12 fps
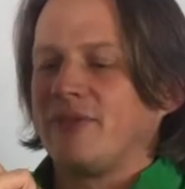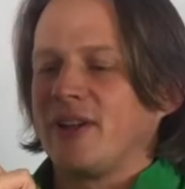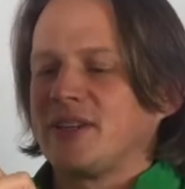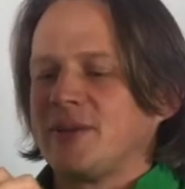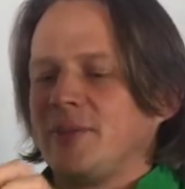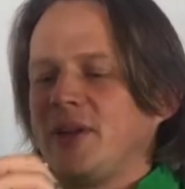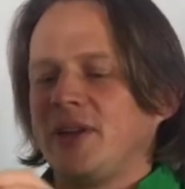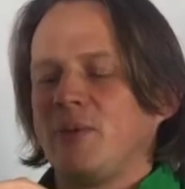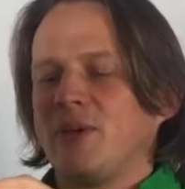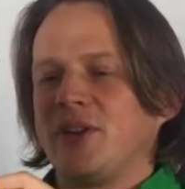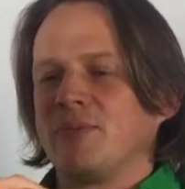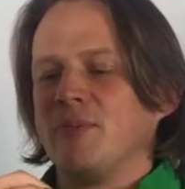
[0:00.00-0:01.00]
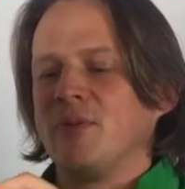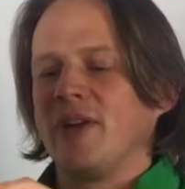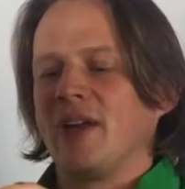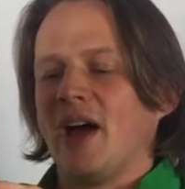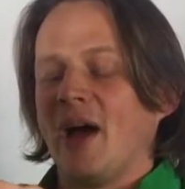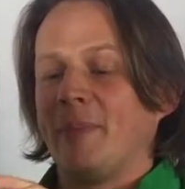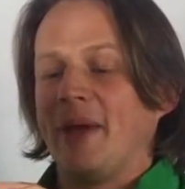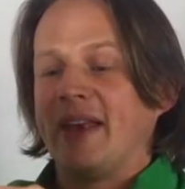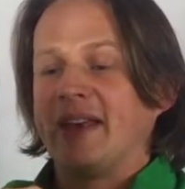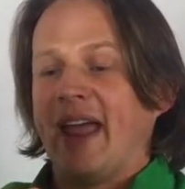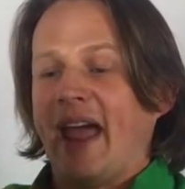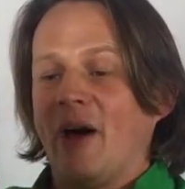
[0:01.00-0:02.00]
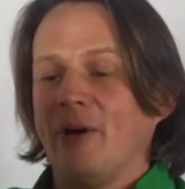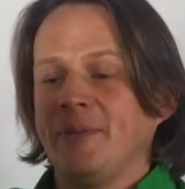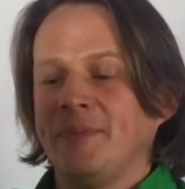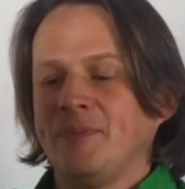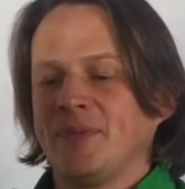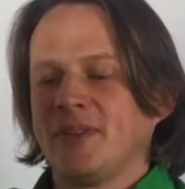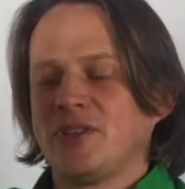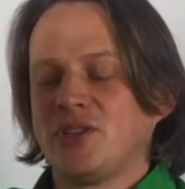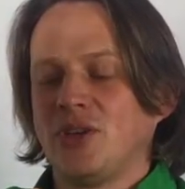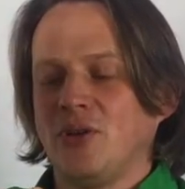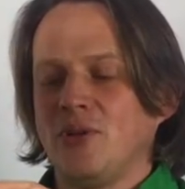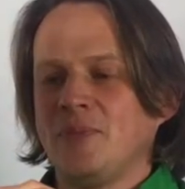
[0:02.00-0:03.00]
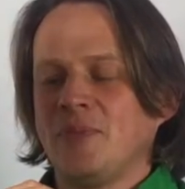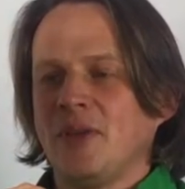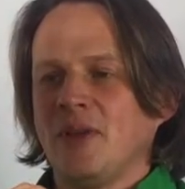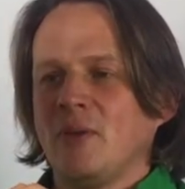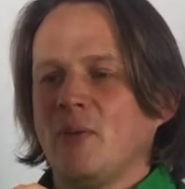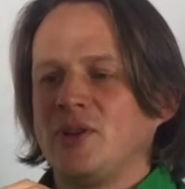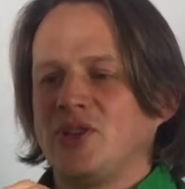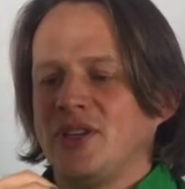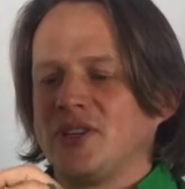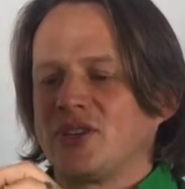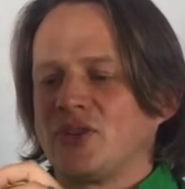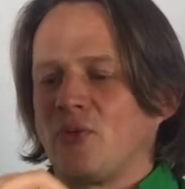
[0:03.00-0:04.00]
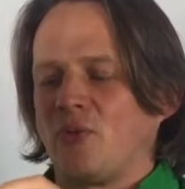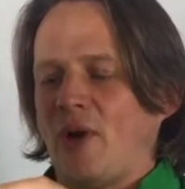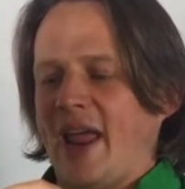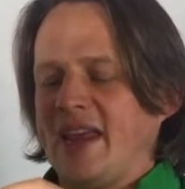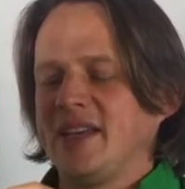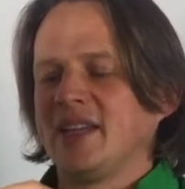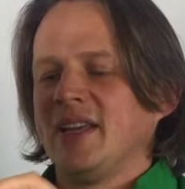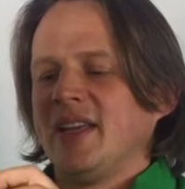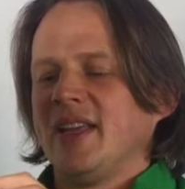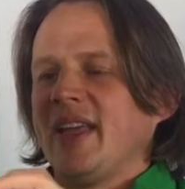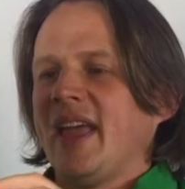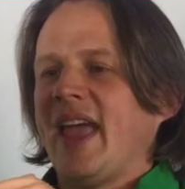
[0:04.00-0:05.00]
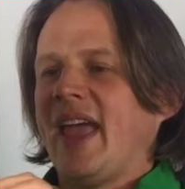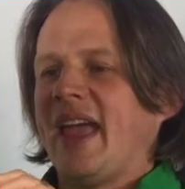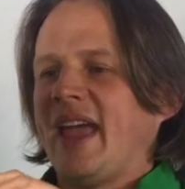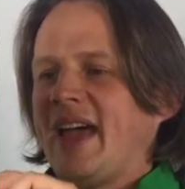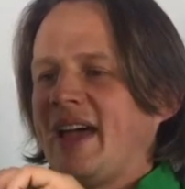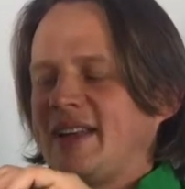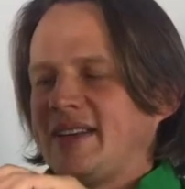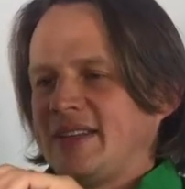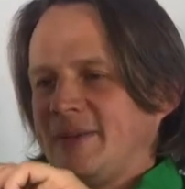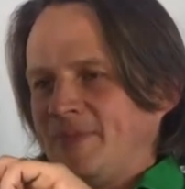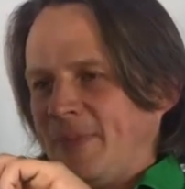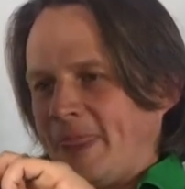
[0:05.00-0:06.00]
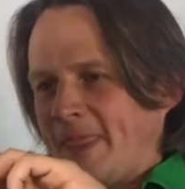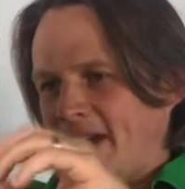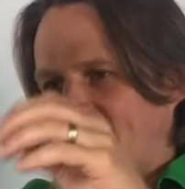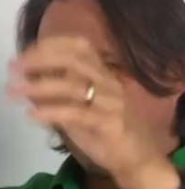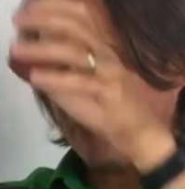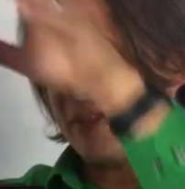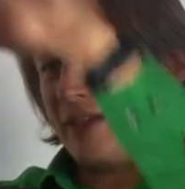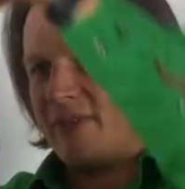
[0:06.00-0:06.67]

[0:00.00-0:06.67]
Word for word: You have flexibility with it moving up and down too, which is great. And um,